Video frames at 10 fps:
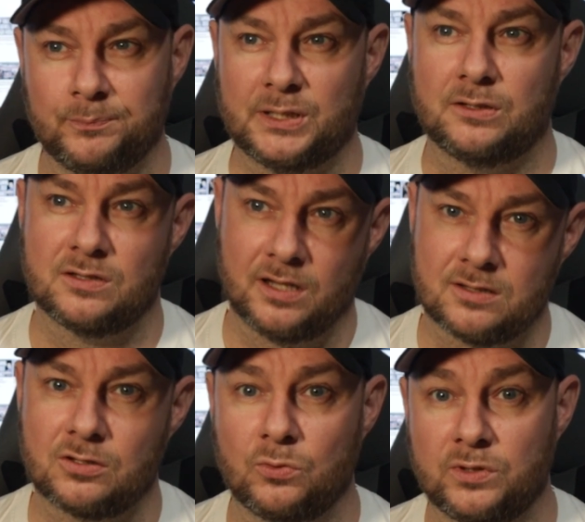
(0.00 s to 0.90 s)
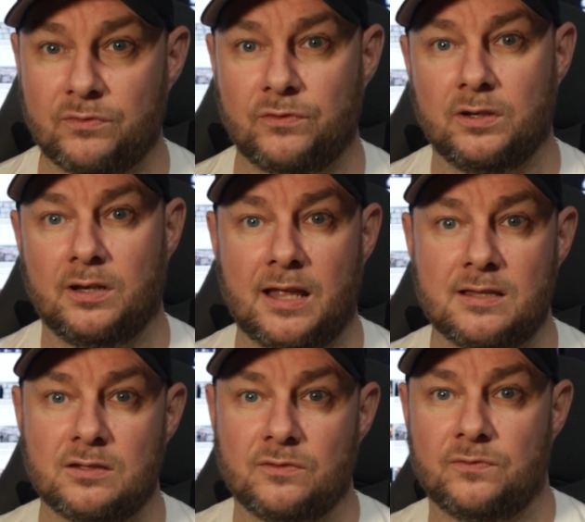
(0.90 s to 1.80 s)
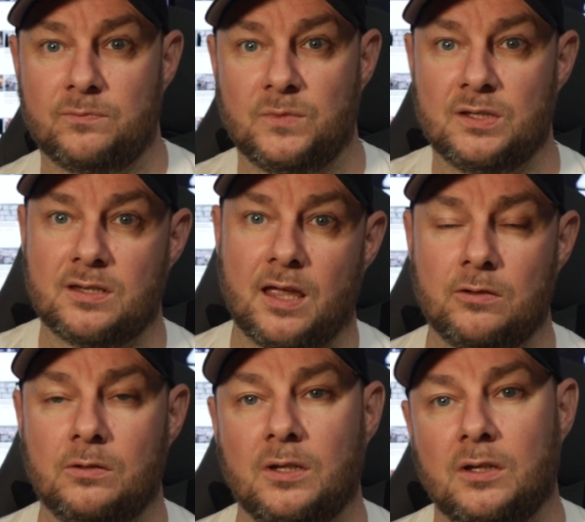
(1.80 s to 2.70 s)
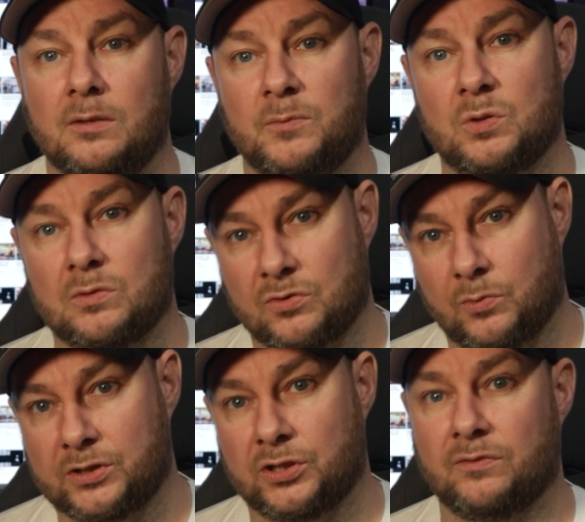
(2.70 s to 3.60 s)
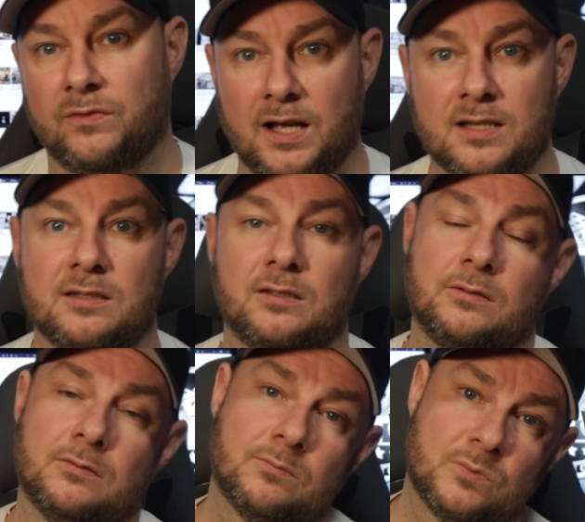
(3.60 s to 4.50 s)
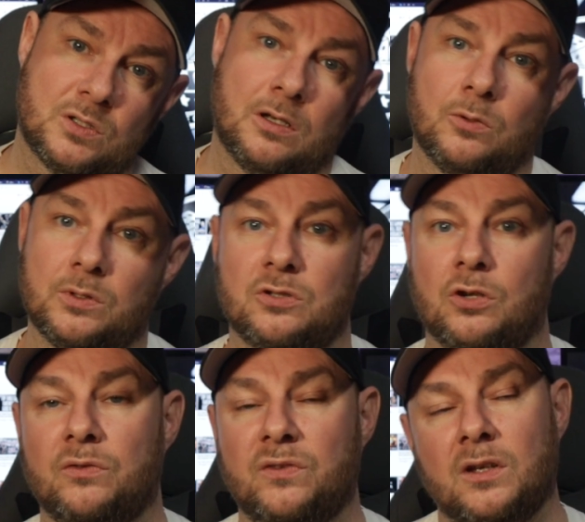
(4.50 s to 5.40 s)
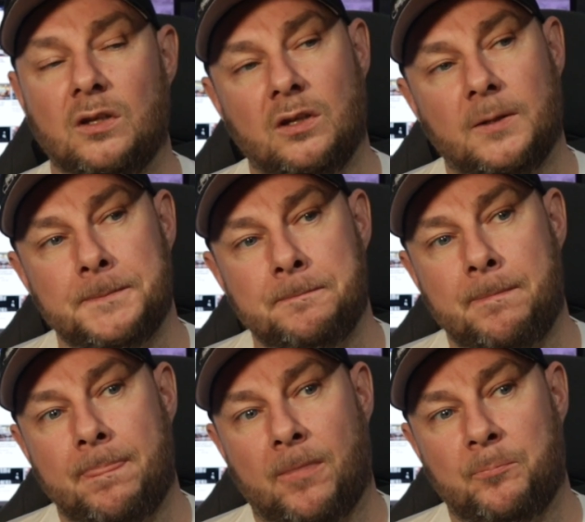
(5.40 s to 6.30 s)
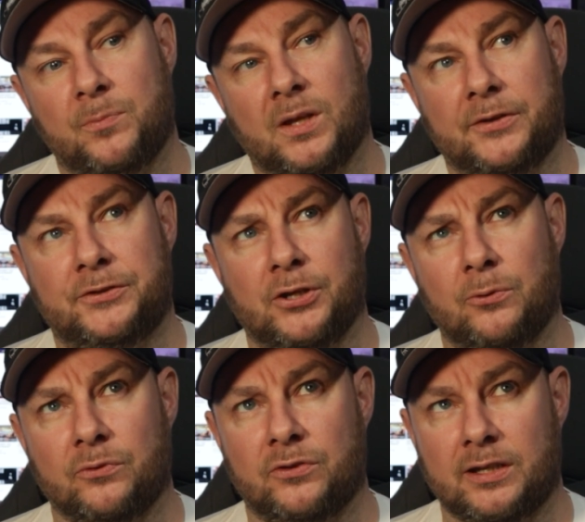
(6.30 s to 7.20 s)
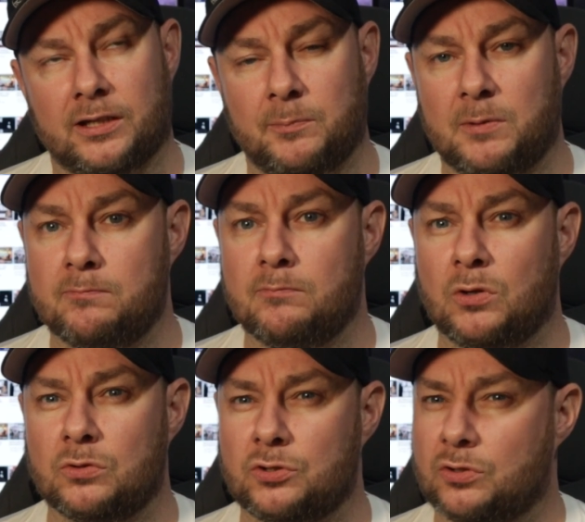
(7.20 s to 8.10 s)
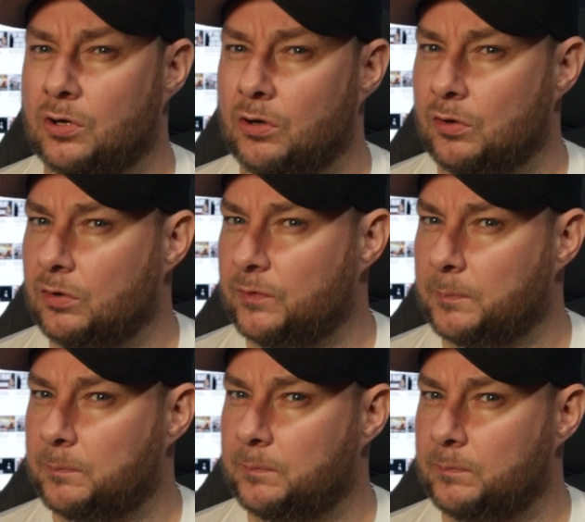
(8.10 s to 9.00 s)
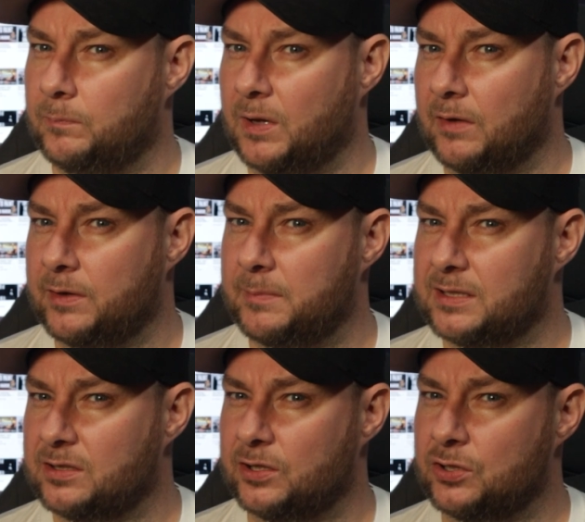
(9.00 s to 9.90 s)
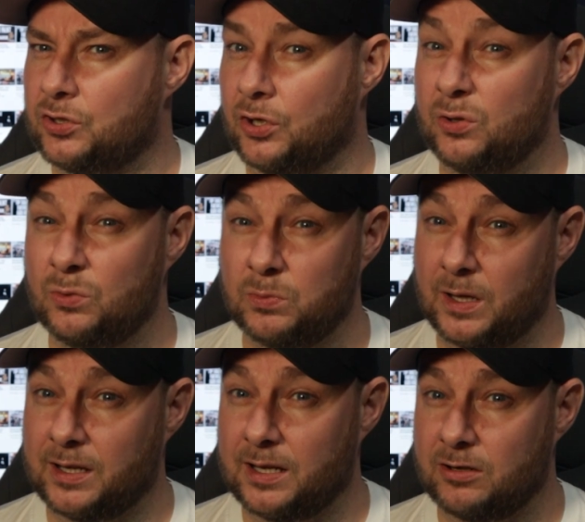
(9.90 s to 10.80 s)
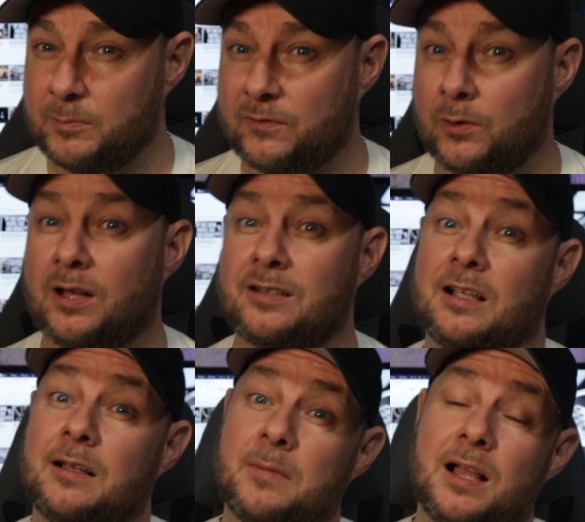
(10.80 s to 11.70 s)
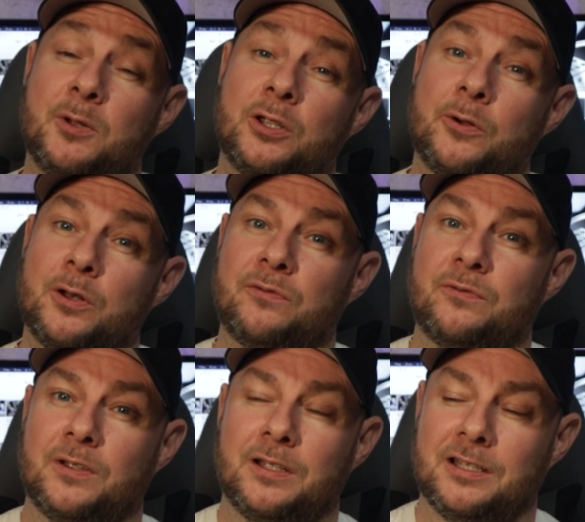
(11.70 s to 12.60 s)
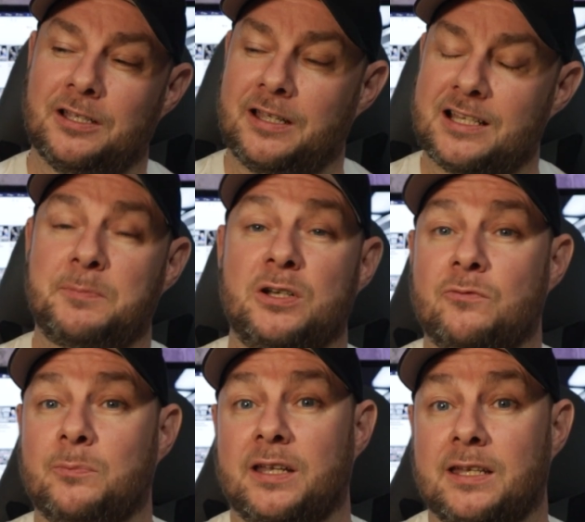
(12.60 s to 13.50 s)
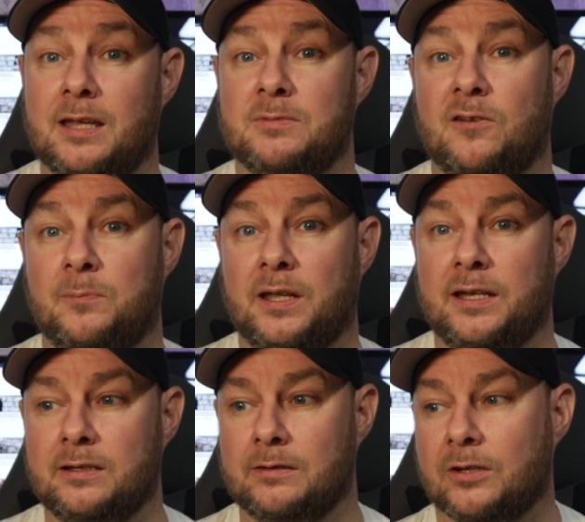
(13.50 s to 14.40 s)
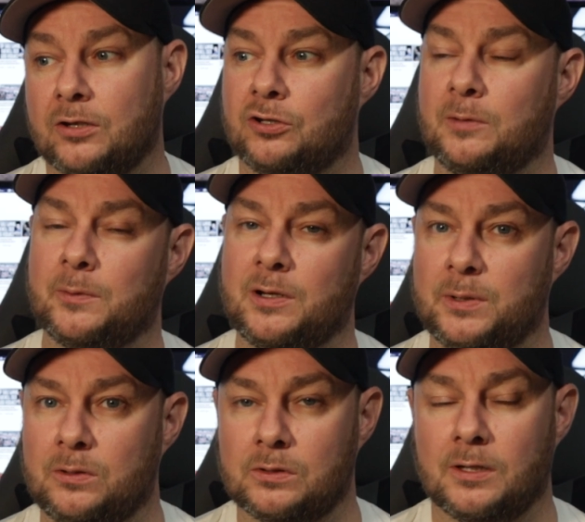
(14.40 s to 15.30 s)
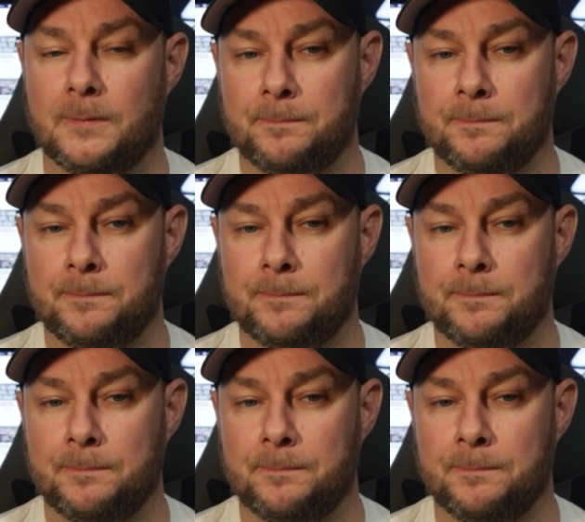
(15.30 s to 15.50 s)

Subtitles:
because they are so different ends of the scale, squishy and fast and slow and tough, I don't think there'd be much call for having a mix of the two. Again, correct me if I'm wrong, because I'm only going off experience from playing games that I've played, and normally when I build